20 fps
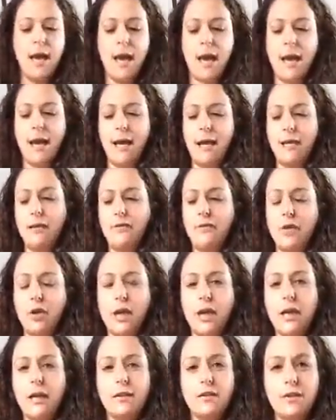And if your
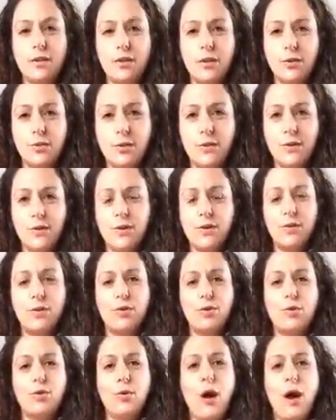kids are used
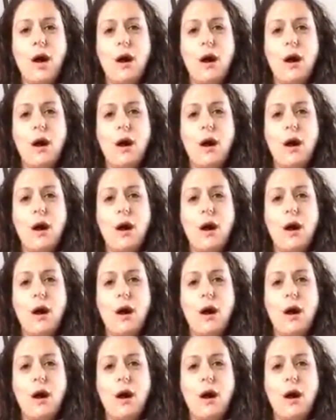to